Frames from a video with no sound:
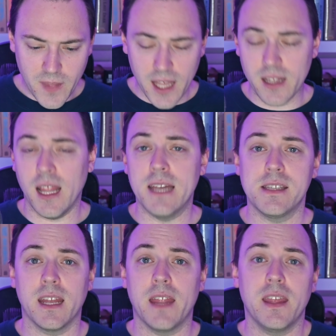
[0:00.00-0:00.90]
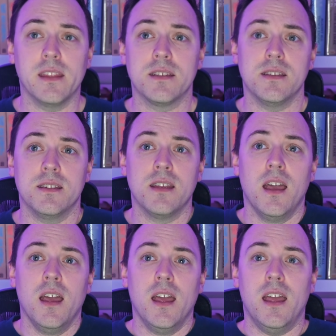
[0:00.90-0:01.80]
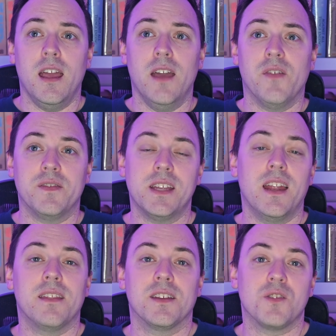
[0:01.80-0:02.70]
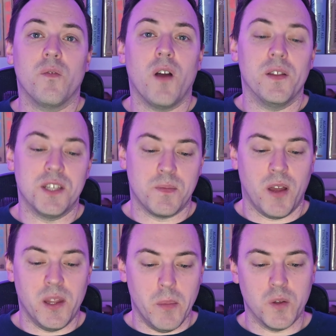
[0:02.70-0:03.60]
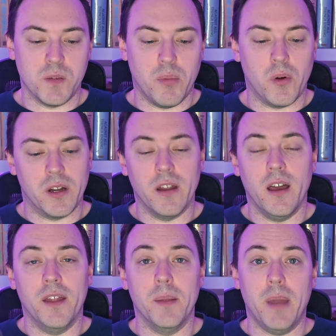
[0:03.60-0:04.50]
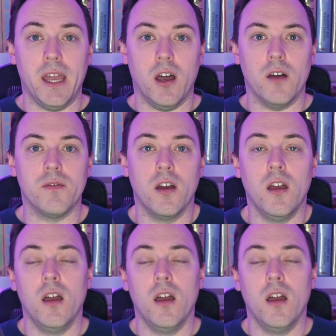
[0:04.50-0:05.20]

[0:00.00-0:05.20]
And the last thing, and I think this is, if I've said anything so far, this is probably the most important, the payoff.